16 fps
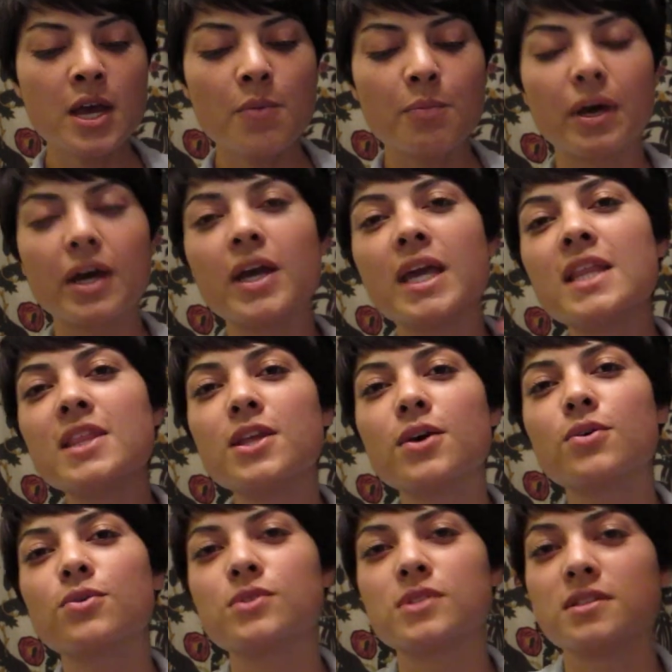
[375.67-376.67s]
But in
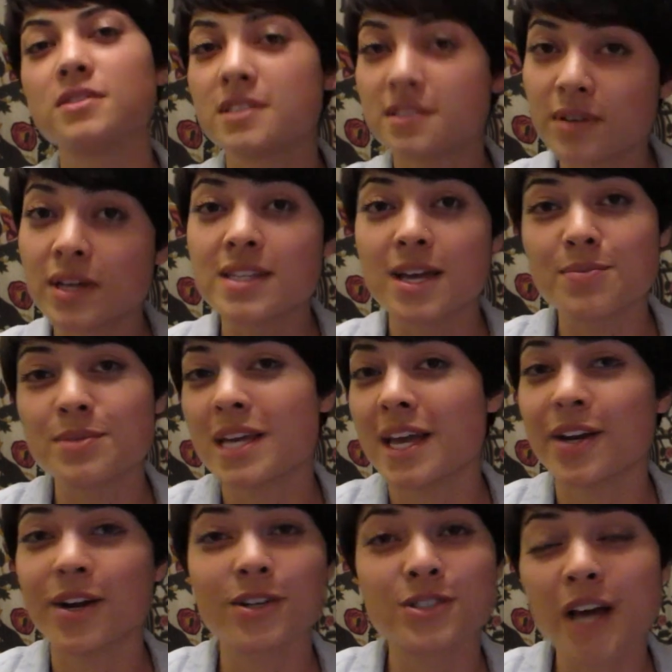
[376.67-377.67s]
those, as I'm
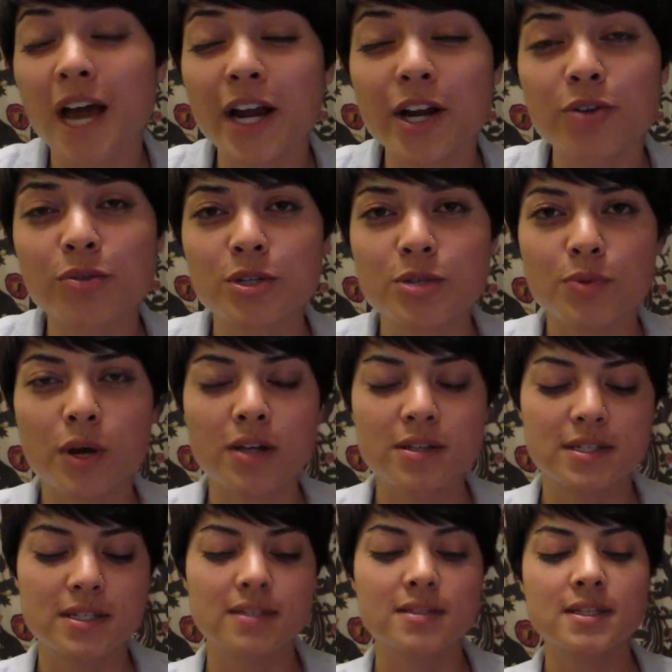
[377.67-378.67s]
saying, are tired
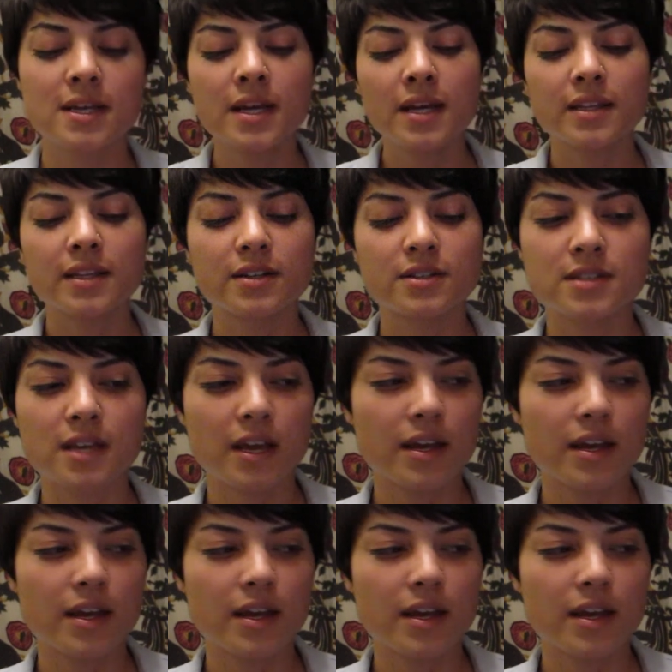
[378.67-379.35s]
responses, there's